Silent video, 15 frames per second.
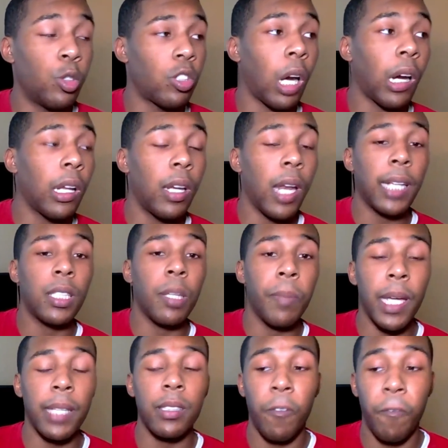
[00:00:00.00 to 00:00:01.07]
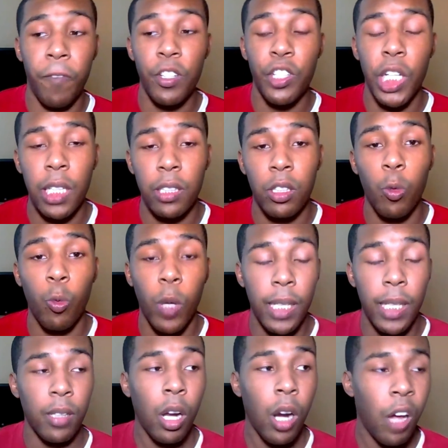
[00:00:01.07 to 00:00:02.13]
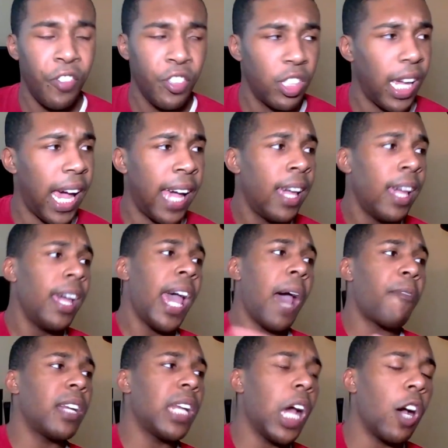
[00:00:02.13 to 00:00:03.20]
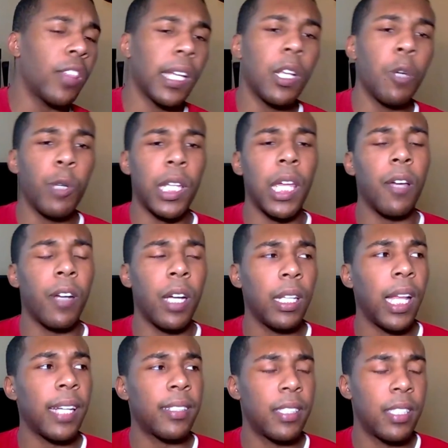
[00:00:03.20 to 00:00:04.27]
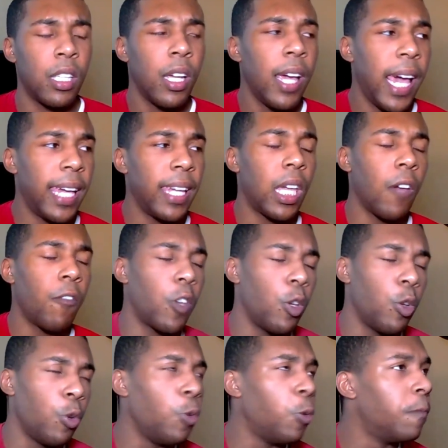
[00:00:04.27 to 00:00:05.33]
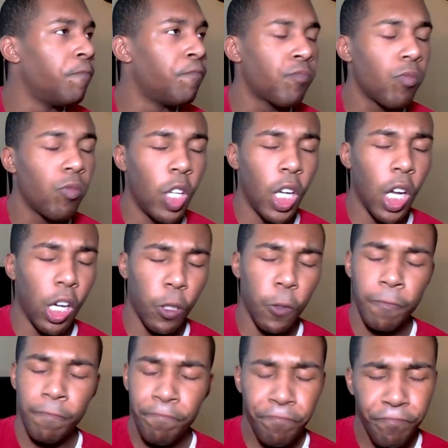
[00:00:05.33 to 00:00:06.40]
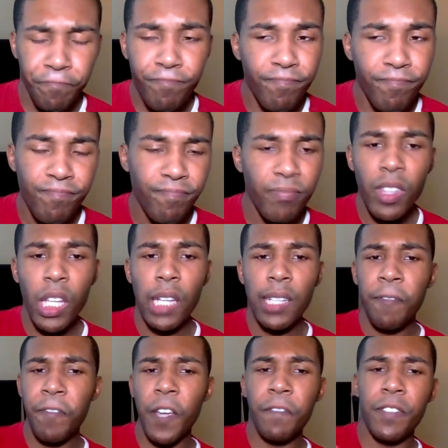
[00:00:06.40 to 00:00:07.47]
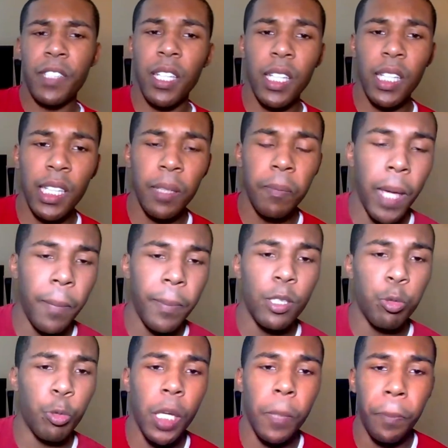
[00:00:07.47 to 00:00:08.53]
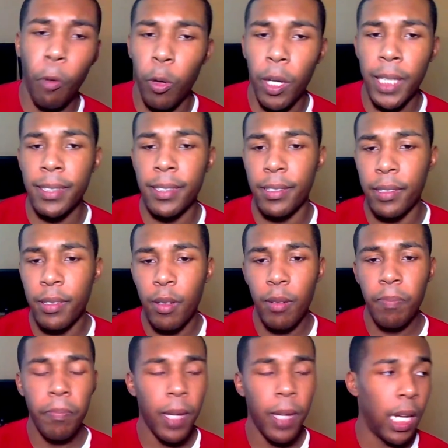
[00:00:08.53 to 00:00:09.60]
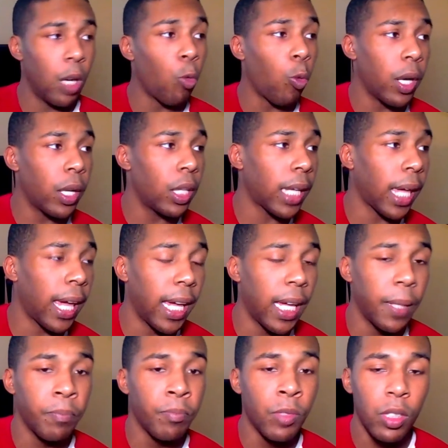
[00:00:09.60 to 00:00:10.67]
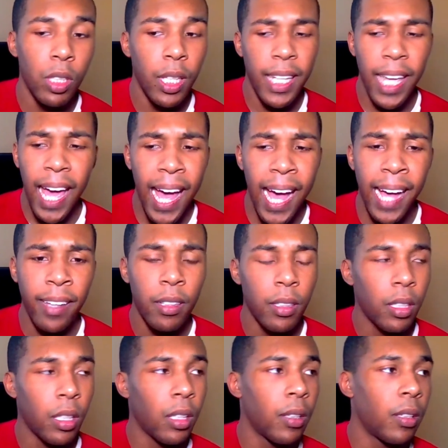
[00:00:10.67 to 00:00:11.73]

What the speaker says: starting not to be as efficient as he was on offense. Yeah, every now and then he would give you, you know, 15, maybe 20 points in one of the games. Yeah.